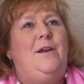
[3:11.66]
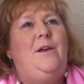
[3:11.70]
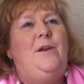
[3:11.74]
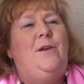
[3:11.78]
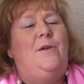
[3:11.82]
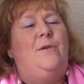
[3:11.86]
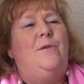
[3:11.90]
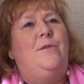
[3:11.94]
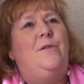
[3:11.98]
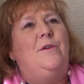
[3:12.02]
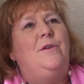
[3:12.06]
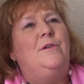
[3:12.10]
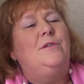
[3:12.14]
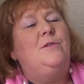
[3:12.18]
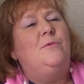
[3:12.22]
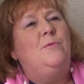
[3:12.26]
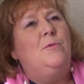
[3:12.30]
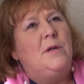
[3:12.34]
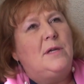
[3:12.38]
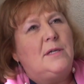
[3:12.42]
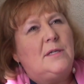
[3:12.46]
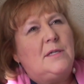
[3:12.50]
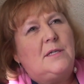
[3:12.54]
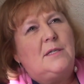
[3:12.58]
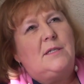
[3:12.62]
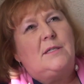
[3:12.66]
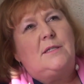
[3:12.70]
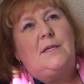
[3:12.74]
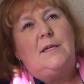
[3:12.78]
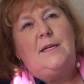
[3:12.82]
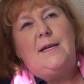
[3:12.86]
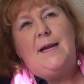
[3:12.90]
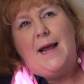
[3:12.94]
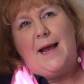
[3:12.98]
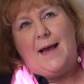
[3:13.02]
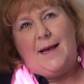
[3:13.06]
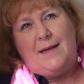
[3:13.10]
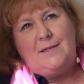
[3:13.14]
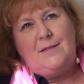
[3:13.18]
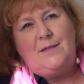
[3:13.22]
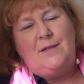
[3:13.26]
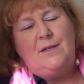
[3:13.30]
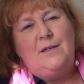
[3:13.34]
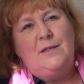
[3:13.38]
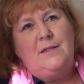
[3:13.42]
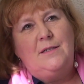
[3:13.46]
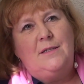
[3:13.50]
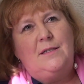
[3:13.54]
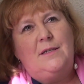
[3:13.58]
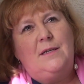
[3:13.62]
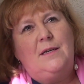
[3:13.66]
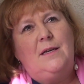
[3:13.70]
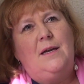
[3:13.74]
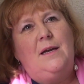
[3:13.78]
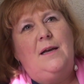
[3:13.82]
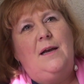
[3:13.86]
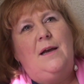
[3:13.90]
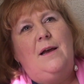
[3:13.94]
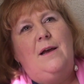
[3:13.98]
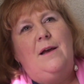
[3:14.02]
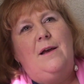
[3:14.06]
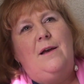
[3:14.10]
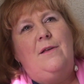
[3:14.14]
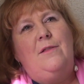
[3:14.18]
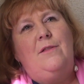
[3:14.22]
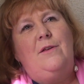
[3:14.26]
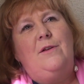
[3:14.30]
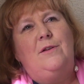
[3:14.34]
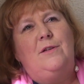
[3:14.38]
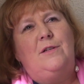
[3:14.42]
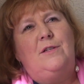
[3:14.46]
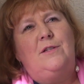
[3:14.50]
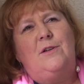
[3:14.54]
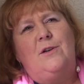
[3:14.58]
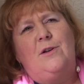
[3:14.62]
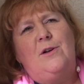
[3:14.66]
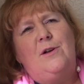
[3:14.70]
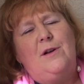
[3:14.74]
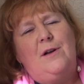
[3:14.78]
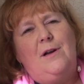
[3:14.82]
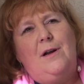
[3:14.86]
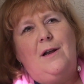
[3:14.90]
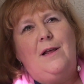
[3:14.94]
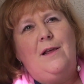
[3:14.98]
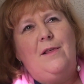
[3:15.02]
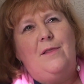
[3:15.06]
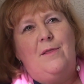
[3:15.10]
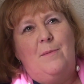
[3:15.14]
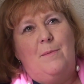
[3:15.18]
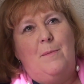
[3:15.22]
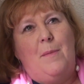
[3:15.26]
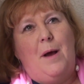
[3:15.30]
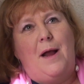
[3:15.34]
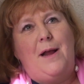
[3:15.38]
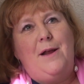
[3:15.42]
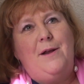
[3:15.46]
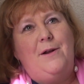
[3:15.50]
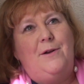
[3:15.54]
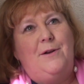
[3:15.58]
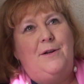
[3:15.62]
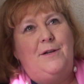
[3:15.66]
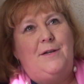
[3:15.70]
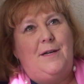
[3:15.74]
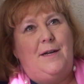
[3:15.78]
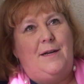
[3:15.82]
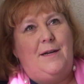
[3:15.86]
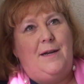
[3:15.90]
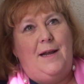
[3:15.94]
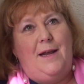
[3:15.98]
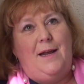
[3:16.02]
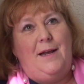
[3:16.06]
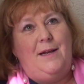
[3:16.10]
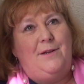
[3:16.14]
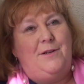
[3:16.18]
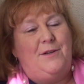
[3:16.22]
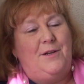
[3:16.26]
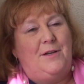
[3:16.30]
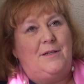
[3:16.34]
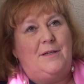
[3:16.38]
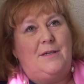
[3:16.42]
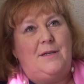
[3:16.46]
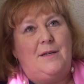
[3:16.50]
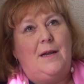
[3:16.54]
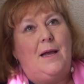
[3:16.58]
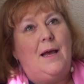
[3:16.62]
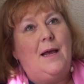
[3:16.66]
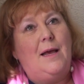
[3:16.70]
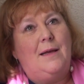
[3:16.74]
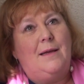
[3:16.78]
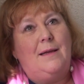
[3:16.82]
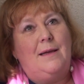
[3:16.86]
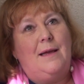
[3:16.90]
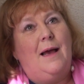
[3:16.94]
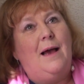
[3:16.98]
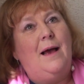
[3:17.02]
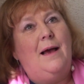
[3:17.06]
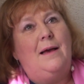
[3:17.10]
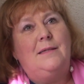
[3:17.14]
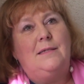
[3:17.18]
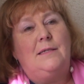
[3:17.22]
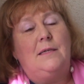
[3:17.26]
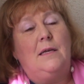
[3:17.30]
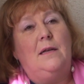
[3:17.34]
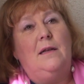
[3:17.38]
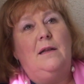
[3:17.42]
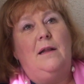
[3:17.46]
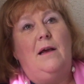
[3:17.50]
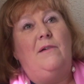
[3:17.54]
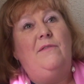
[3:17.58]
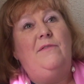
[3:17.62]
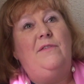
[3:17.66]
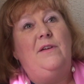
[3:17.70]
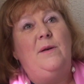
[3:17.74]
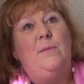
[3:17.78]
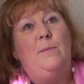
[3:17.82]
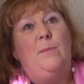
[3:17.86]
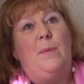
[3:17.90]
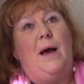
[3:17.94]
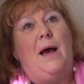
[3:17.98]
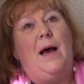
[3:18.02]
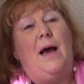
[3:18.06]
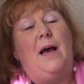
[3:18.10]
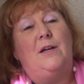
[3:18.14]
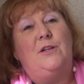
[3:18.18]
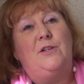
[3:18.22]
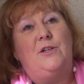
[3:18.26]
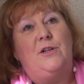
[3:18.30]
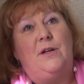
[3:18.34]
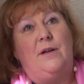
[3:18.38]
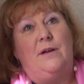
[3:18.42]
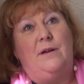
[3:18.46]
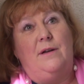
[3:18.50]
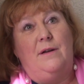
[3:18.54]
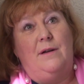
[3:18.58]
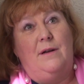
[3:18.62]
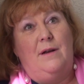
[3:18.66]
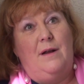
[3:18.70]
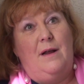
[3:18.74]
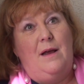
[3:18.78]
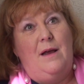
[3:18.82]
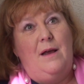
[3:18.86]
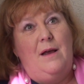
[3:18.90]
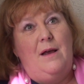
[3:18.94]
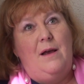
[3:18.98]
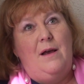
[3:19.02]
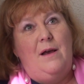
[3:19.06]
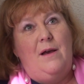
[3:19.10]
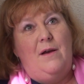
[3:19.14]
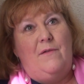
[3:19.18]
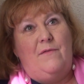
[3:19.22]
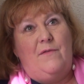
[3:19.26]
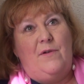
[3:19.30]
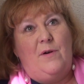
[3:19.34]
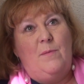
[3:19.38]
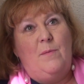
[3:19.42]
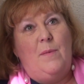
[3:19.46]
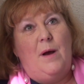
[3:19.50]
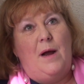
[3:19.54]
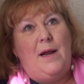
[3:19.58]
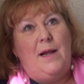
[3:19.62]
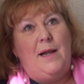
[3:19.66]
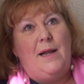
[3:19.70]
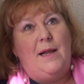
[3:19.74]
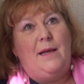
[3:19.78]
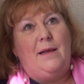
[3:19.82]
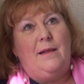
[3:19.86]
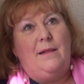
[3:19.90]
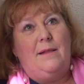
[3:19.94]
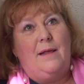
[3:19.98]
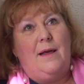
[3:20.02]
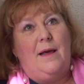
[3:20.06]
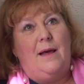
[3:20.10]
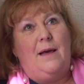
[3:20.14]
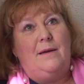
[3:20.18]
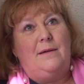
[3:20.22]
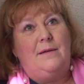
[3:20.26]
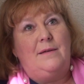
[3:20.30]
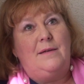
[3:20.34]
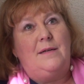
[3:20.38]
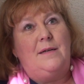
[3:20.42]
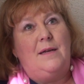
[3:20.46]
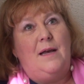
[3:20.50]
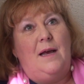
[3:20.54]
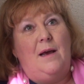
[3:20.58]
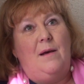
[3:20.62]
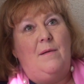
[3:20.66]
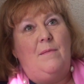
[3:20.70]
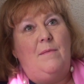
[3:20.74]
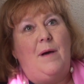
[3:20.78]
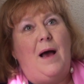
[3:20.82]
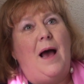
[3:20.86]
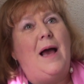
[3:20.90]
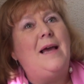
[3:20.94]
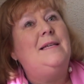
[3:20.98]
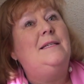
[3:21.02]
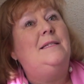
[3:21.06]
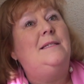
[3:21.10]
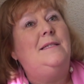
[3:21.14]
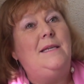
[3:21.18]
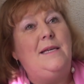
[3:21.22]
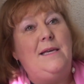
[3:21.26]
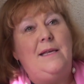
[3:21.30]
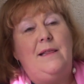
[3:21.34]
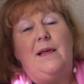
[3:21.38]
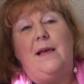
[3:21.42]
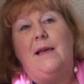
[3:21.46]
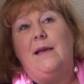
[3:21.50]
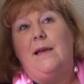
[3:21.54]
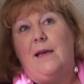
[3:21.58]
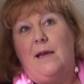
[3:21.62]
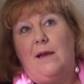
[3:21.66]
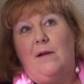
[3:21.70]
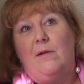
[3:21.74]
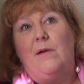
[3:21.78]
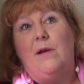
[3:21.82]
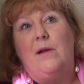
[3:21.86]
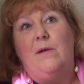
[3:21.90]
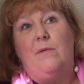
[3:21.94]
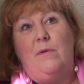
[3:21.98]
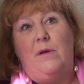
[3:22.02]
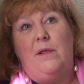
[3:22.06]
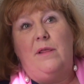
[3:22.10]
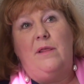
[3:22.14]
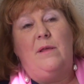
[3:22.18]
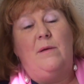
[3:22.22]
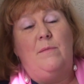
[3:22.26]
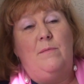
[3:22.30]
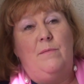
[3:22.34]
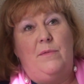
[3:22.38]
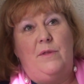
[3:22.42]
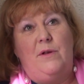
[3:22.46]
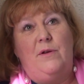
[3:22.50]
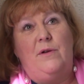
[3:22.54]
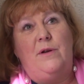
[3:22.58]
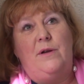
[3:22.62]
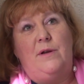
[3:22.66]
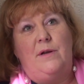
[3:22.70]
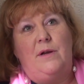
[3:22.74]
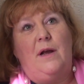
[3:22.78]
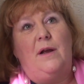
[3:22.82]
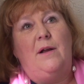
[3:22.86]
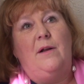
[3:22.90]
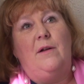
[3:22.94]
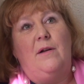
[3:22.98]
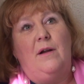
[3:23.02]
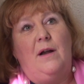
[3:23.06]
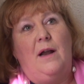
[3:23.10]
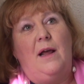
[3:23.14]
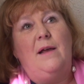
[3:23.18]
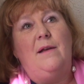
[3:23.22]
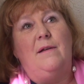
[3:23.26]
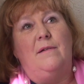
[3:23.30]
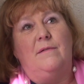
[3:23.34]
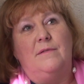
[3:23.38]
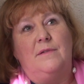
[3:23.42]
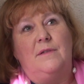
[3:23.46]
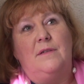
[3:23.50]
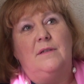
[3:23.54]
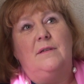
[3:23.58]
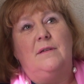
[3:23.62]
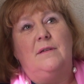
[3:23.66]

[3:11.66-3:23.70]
you know, there's risks and hazards, there's certainly the miner today just has a love and passion for mining that I see they carry with them their entire lives.